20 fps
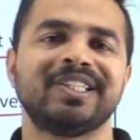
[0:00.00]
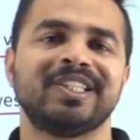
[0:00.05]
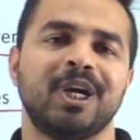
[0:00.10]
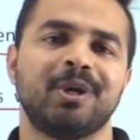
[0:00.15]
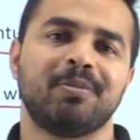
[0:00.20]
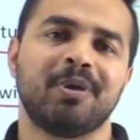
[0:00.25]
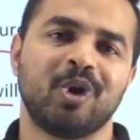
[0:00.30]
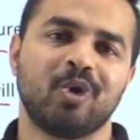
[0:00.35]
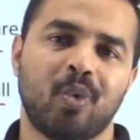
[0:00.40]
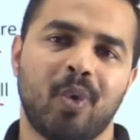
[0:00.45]

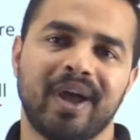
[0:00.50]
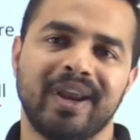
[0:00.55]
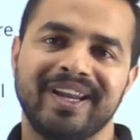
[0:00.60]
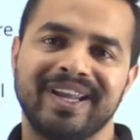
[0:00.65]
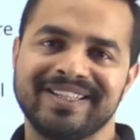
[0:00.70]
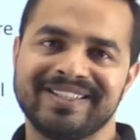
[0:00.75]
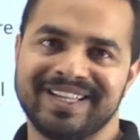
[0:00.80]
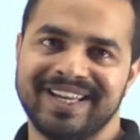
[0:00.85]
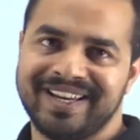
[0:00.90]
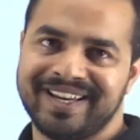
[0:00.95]
statement one
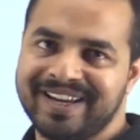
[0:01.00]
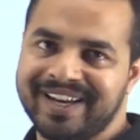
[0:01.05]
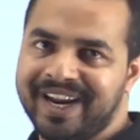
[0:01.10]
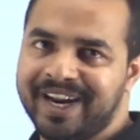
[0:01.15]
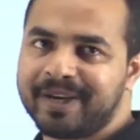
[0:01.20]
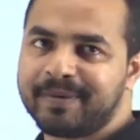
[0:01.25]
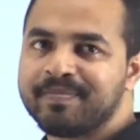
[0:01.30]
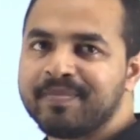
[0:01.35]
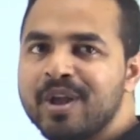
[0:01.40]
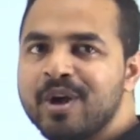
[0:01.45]
is
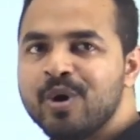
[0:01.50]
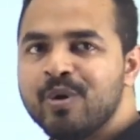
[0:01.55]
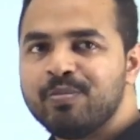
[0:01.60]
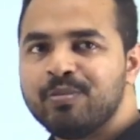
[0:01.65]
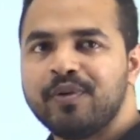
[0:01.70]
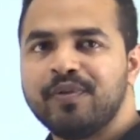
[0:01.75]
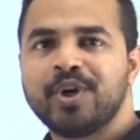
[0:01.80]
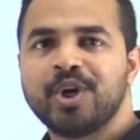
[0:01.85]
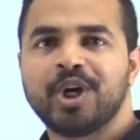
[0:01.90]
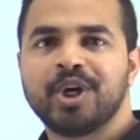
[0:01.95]
incorrect.
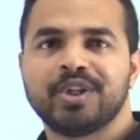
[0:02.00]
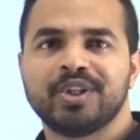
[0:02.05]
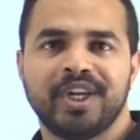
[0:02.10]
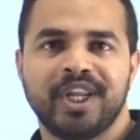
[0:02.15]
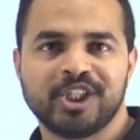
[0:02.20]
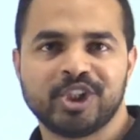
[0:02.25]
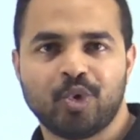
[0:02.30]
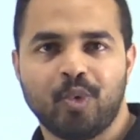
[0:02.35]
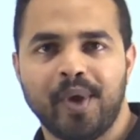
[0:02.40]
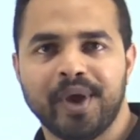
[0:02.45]
Moving on to the
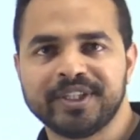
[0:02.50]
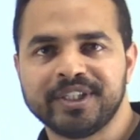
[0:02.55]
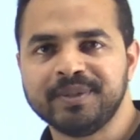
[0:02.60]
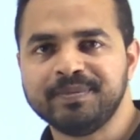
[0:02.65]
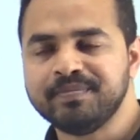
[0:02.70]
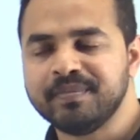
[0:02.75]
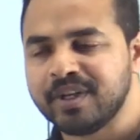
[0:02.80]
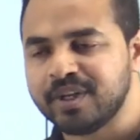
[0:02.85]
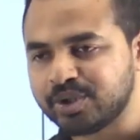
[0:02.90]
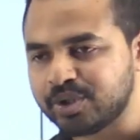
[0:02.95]
next
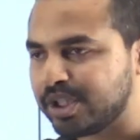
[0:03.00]
question.